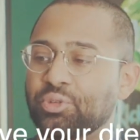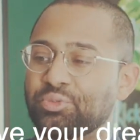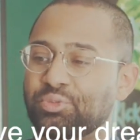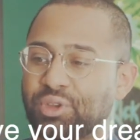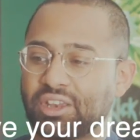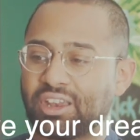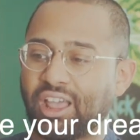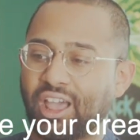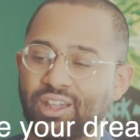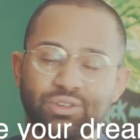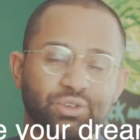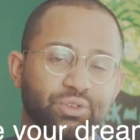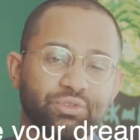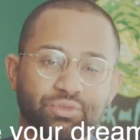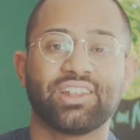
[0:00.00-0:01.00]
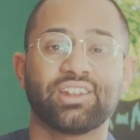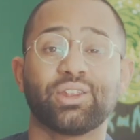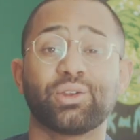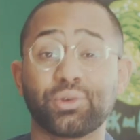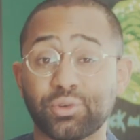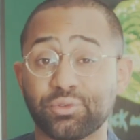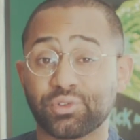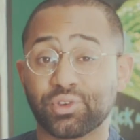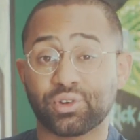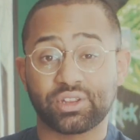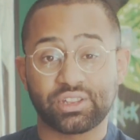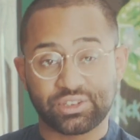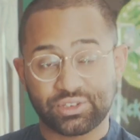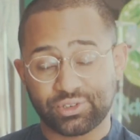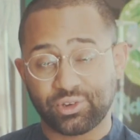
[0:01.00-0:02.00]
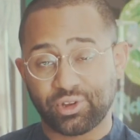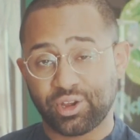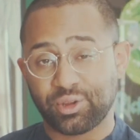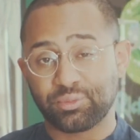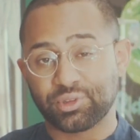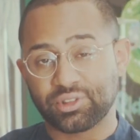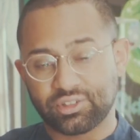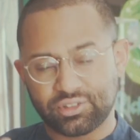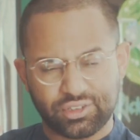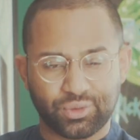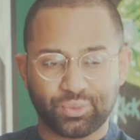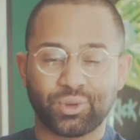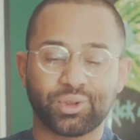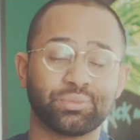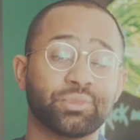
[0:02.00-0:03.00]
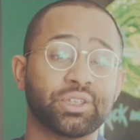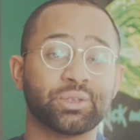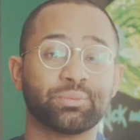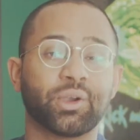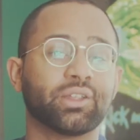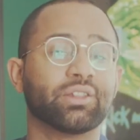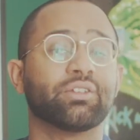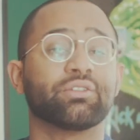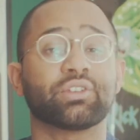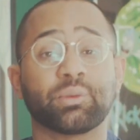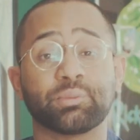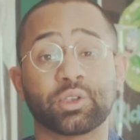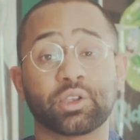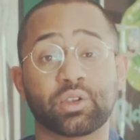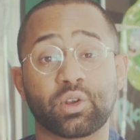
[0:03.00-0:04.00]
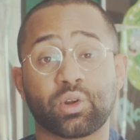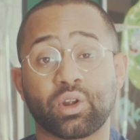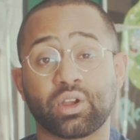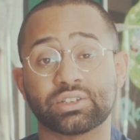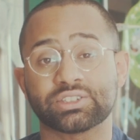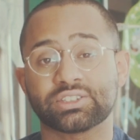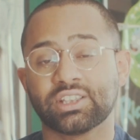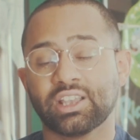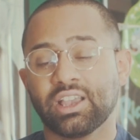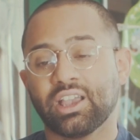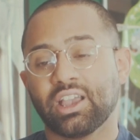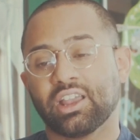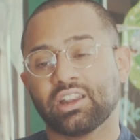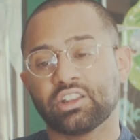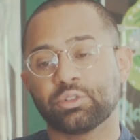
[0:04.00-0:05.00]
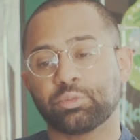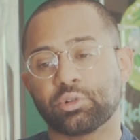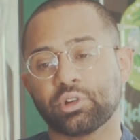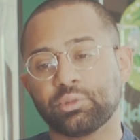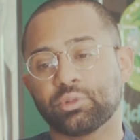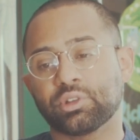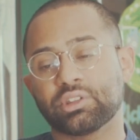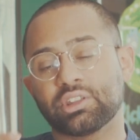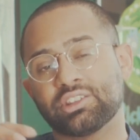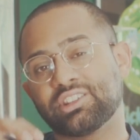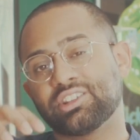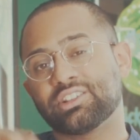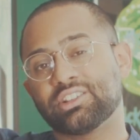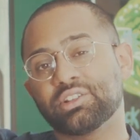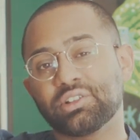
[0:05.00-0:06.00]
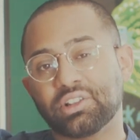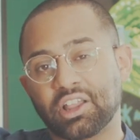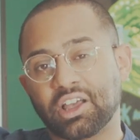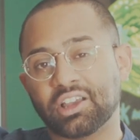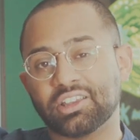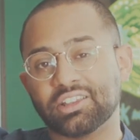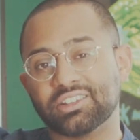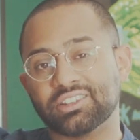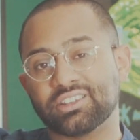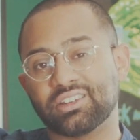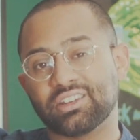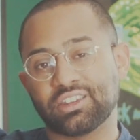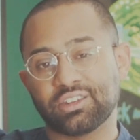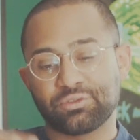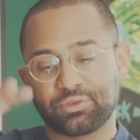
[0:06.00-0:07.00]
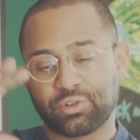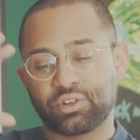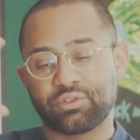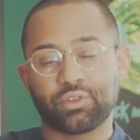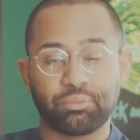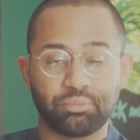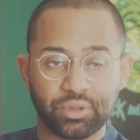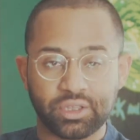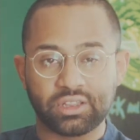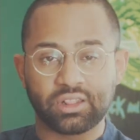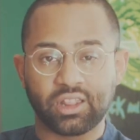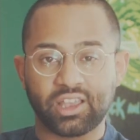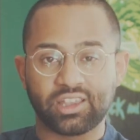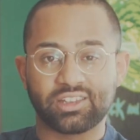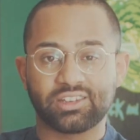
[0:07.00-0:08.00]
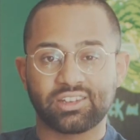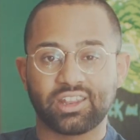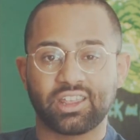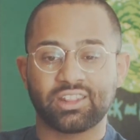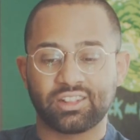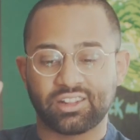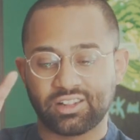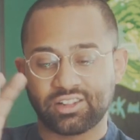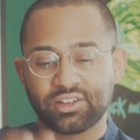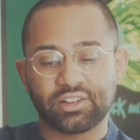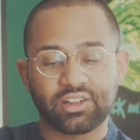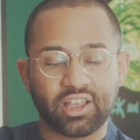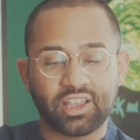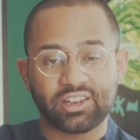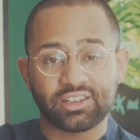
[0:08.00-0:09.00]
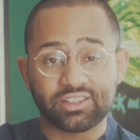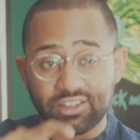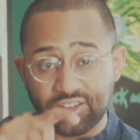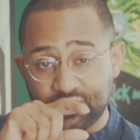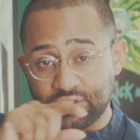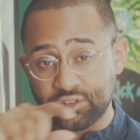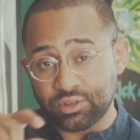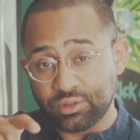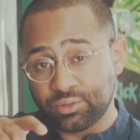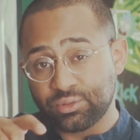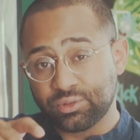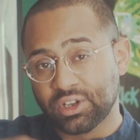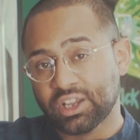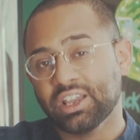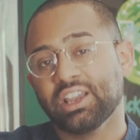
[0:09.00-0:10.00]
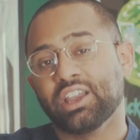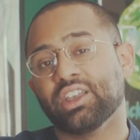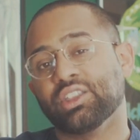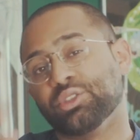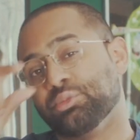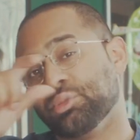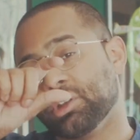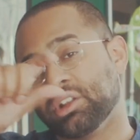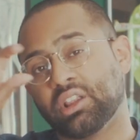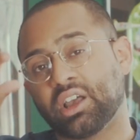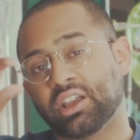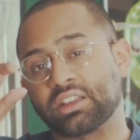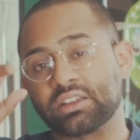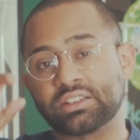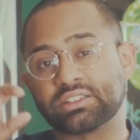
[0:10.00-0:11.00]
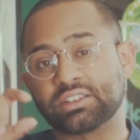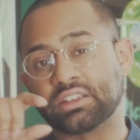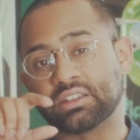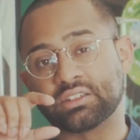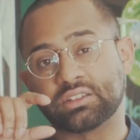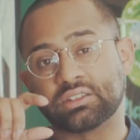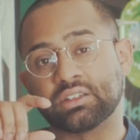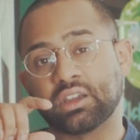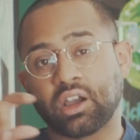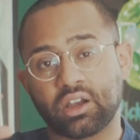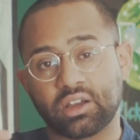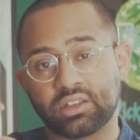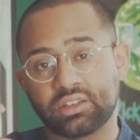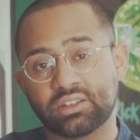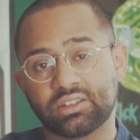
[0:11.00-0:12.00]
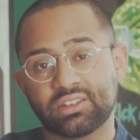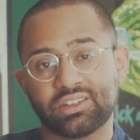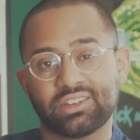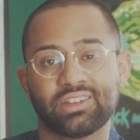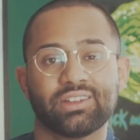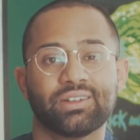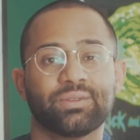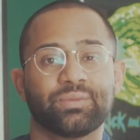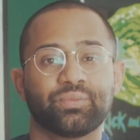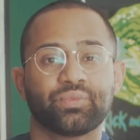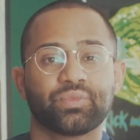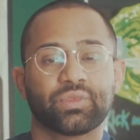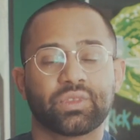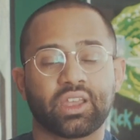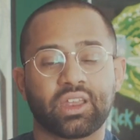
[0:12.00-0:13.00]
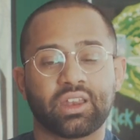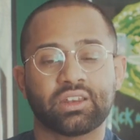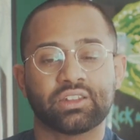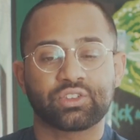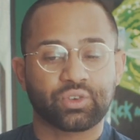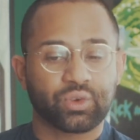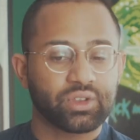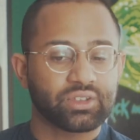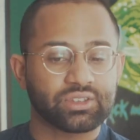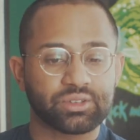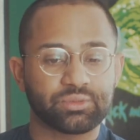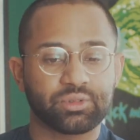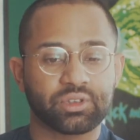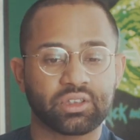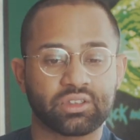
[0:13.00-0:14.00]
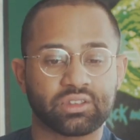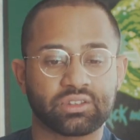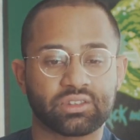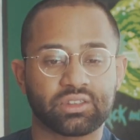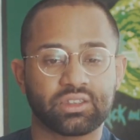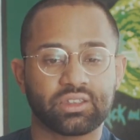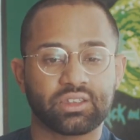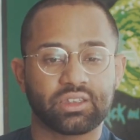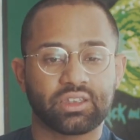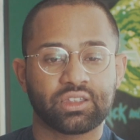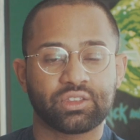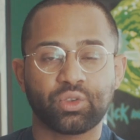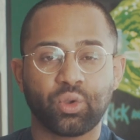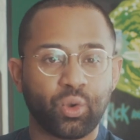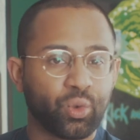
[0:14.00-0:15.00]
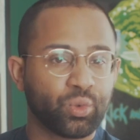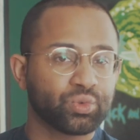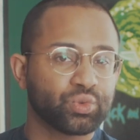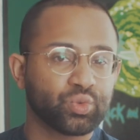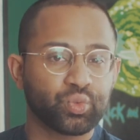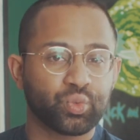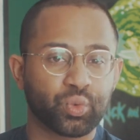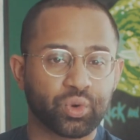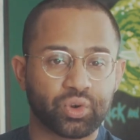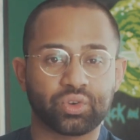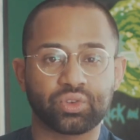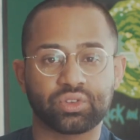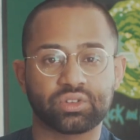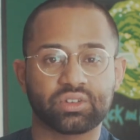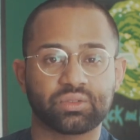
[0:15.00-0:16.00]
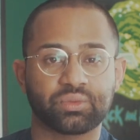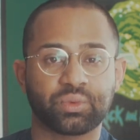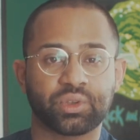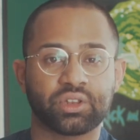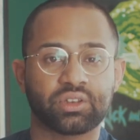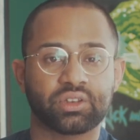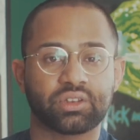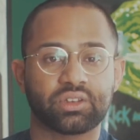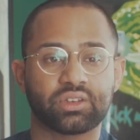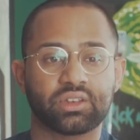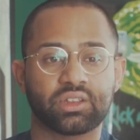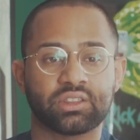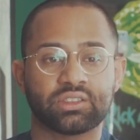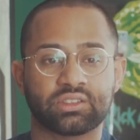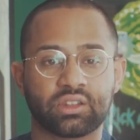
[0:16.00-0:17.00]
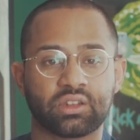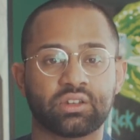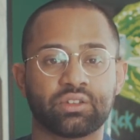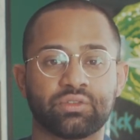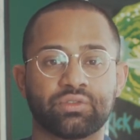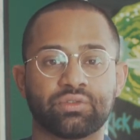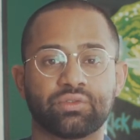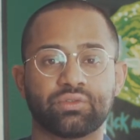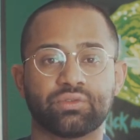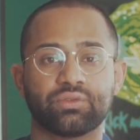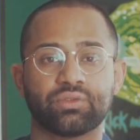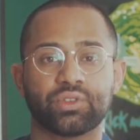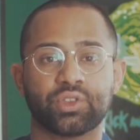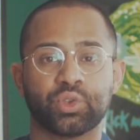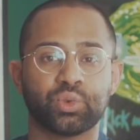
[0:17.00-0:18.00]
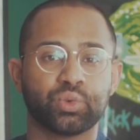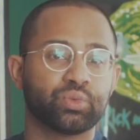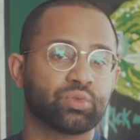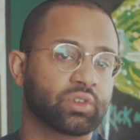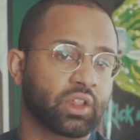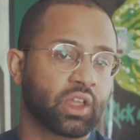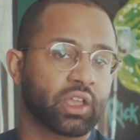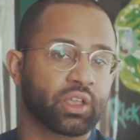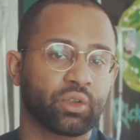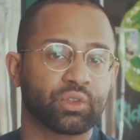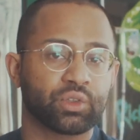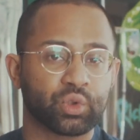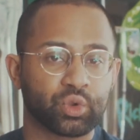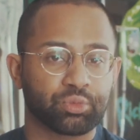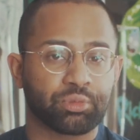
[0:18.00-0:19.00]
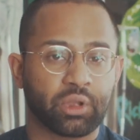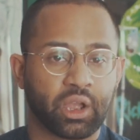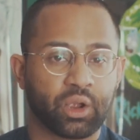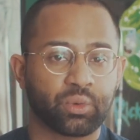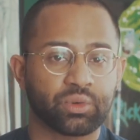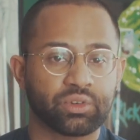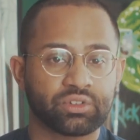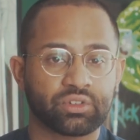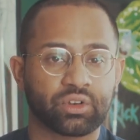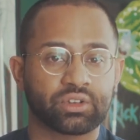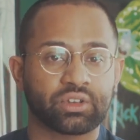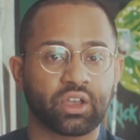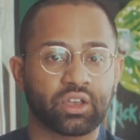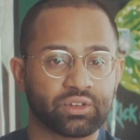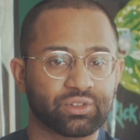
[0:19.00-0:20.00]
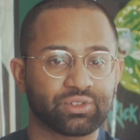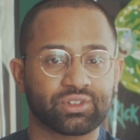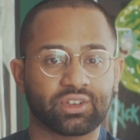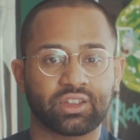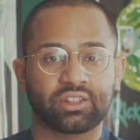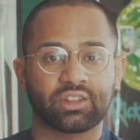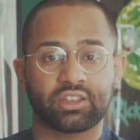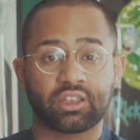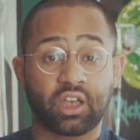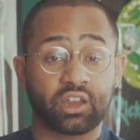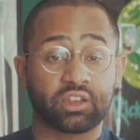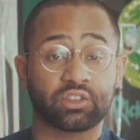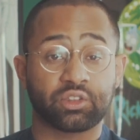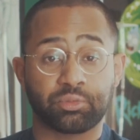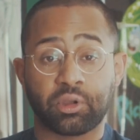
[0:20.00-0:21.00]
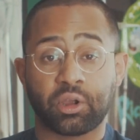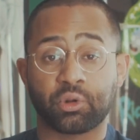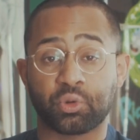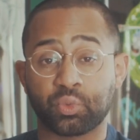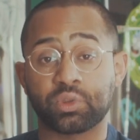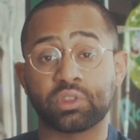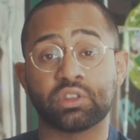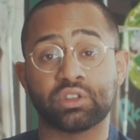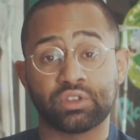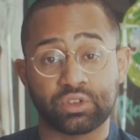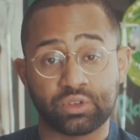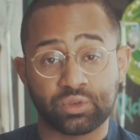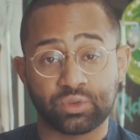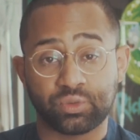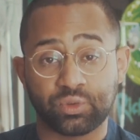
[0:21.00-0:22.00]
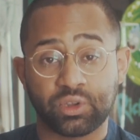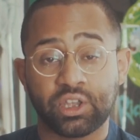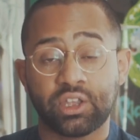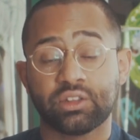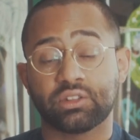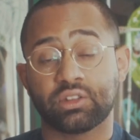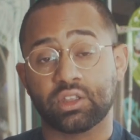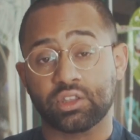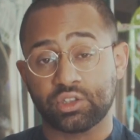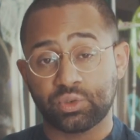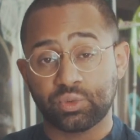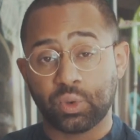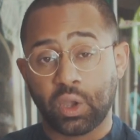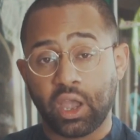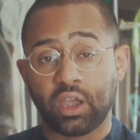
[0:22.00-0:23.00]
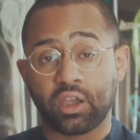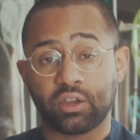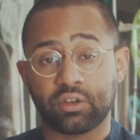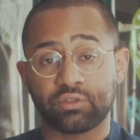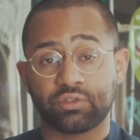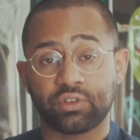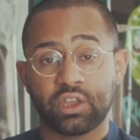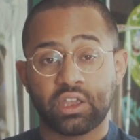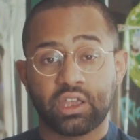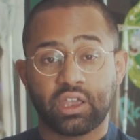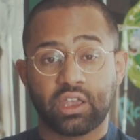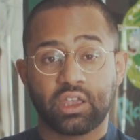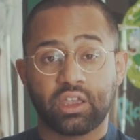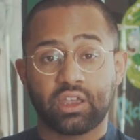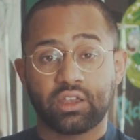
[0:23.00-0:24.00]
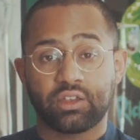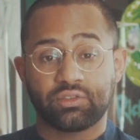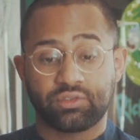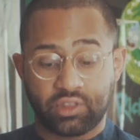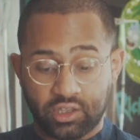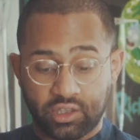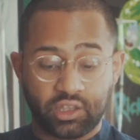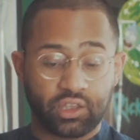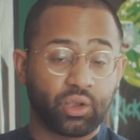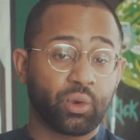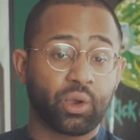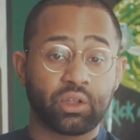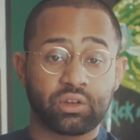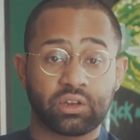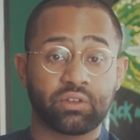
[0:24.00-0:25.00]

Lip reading: But I don't know if you're on Instagram, but there's this one meme I love coming across, and it's this little lion sitting in front of a big lion, and the little lion, it says you, and the big lion, it says God. And it's crazy because it's a whole new world when instead of you relying on your power, start to understand that God is the power within you that you have that can go out in